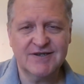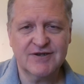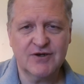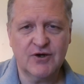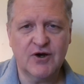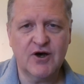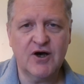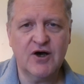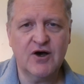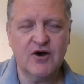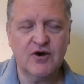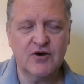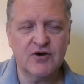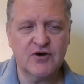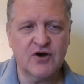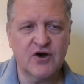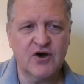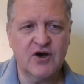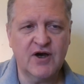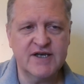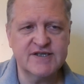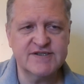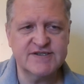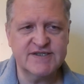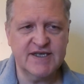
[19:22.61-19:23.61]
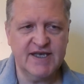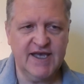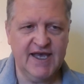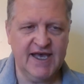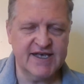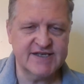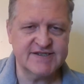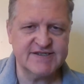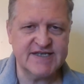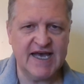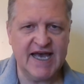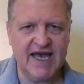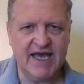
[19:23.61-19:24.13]
Always
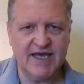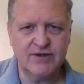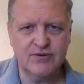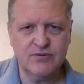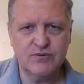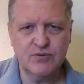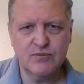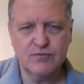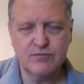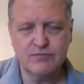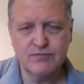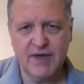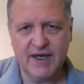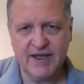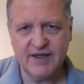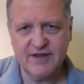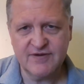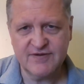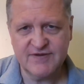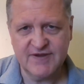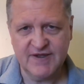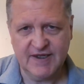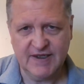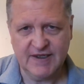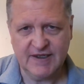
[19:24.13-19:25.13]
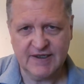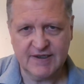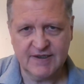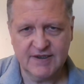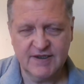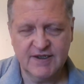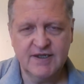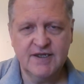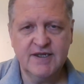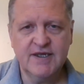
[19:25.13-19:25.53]
as I might think.